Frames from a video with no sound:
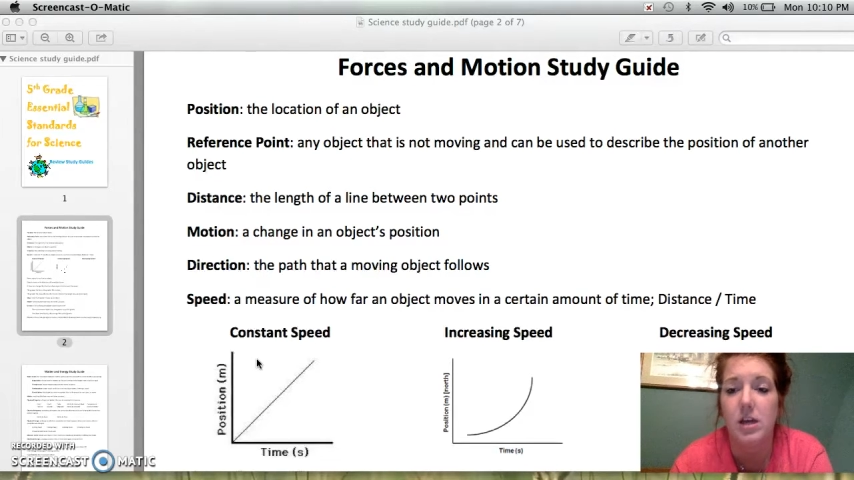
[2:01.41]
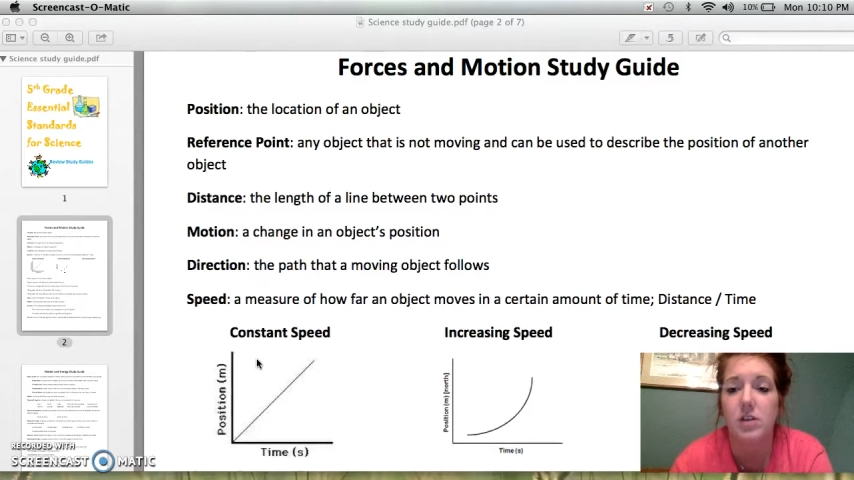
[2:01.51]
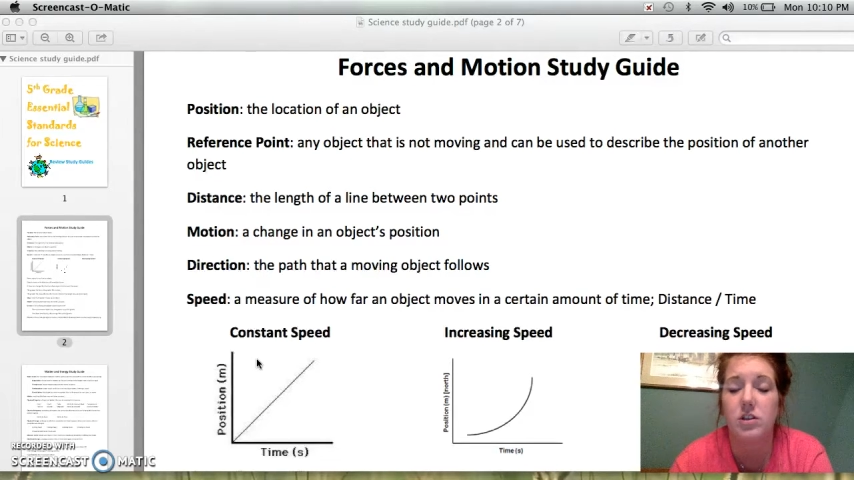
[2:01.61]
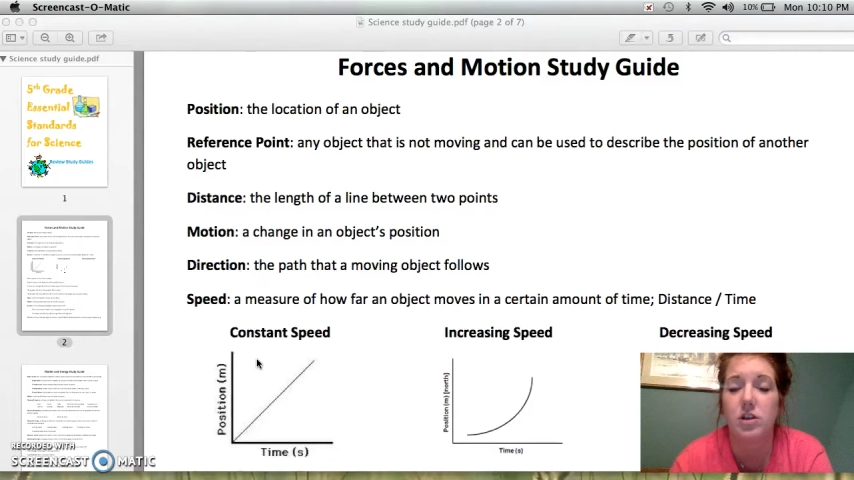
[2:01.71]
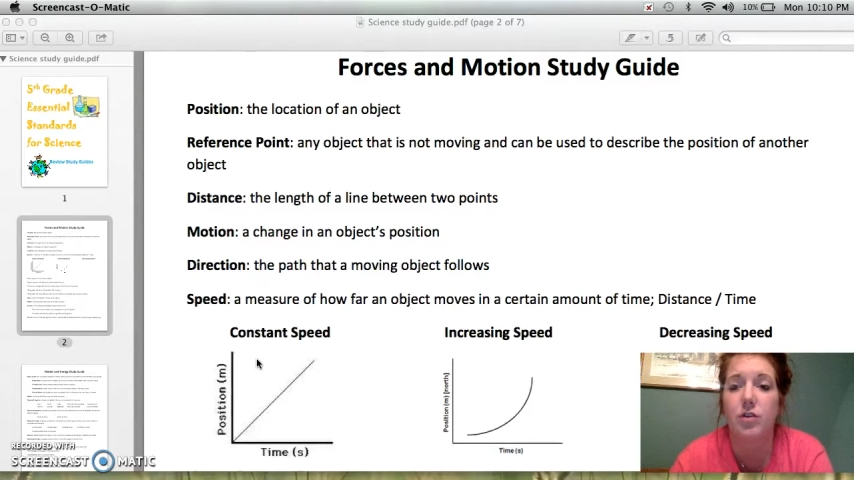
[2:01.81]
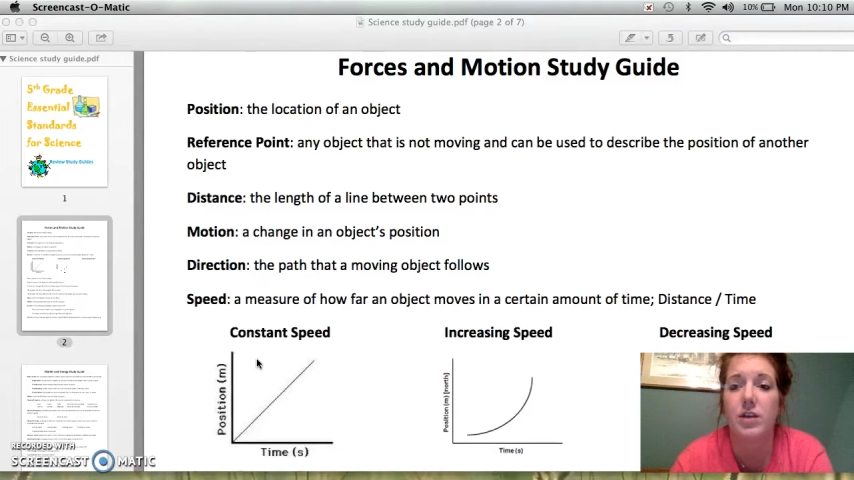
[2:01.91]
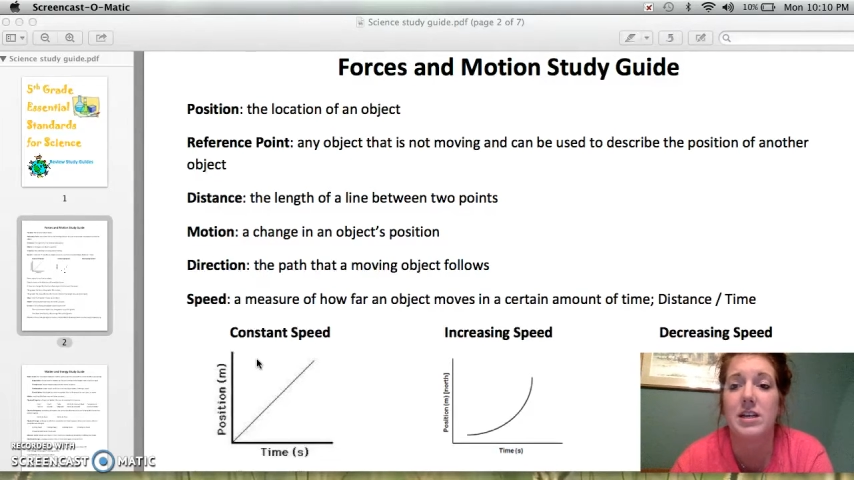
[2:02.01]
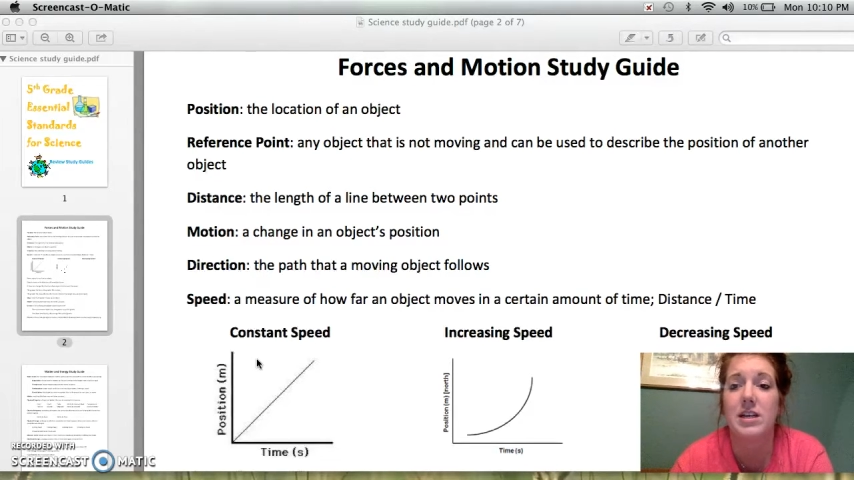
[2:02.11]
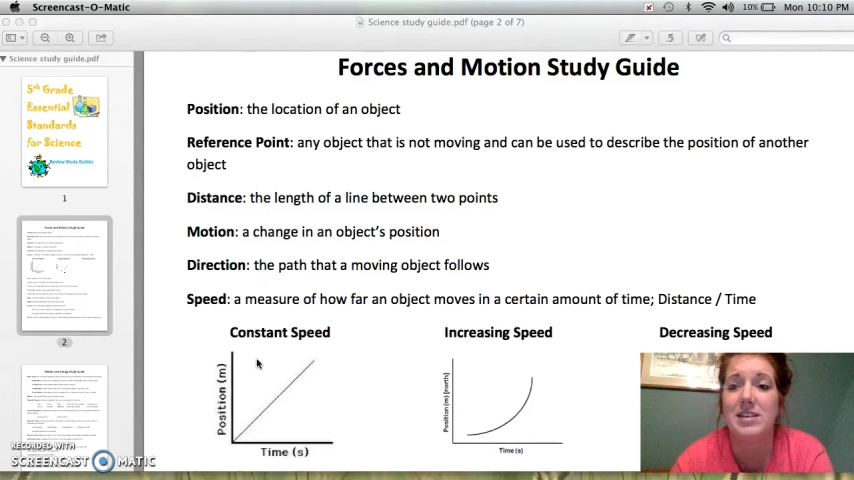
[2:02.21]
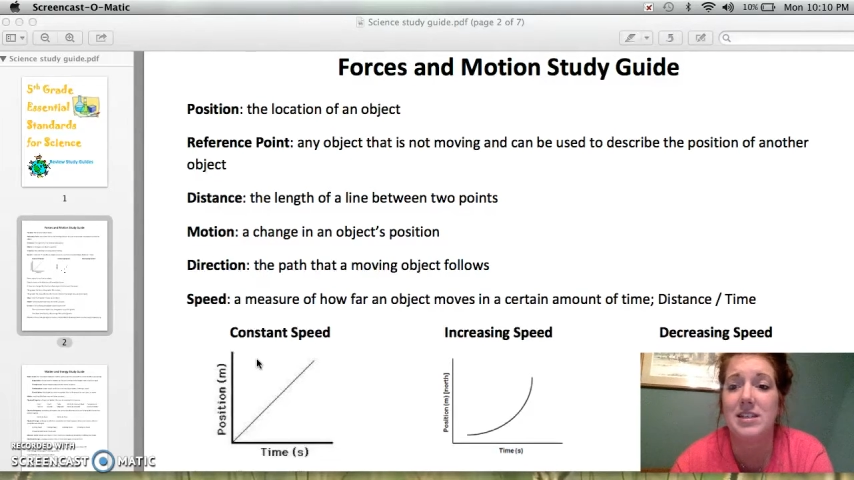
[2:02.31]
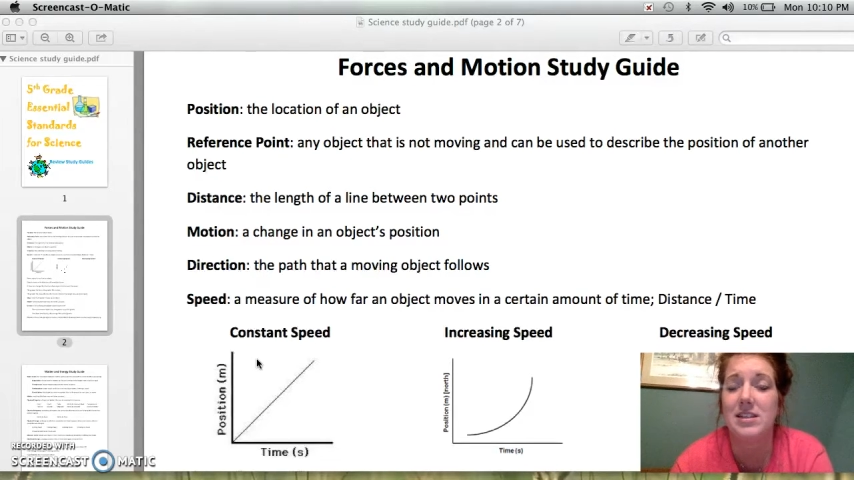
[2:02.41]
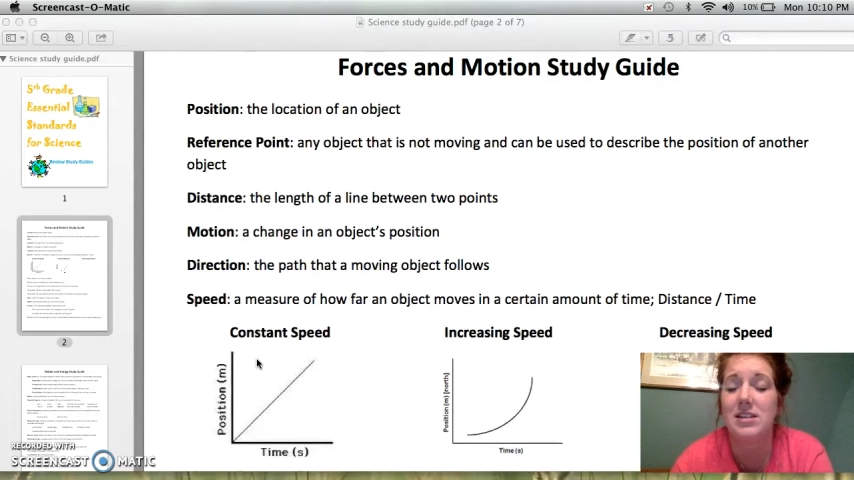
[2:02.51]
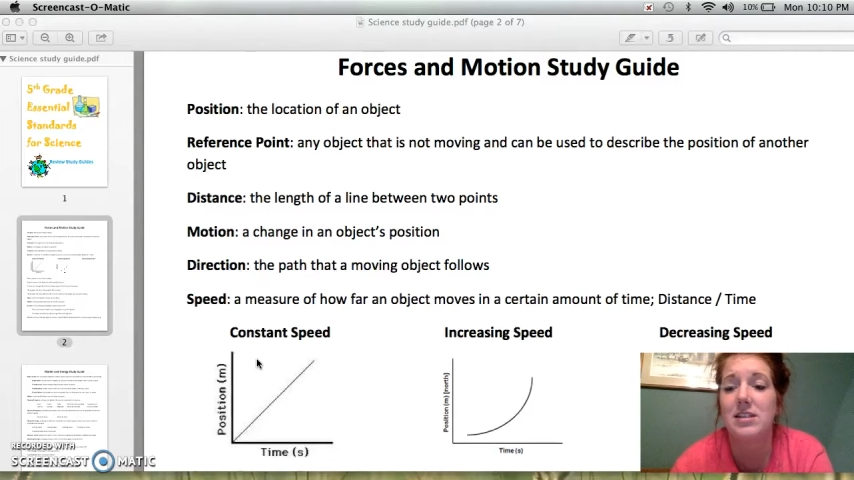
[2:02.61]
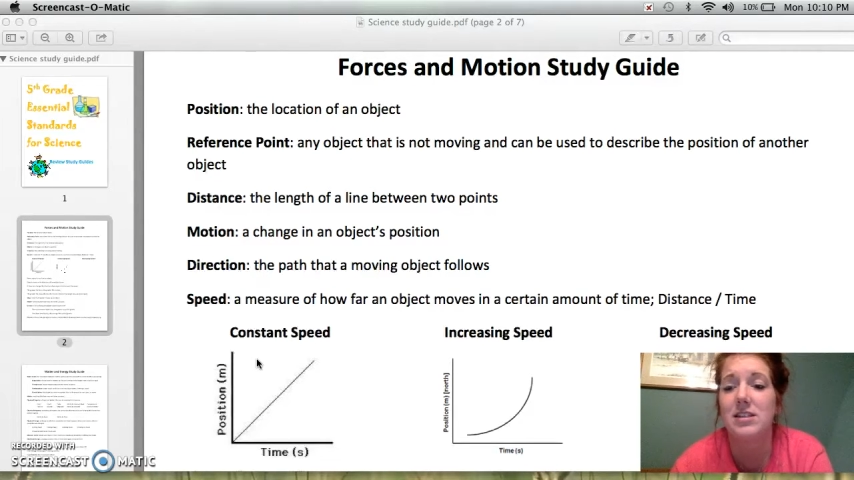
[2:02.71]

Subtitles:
So you're thinking distance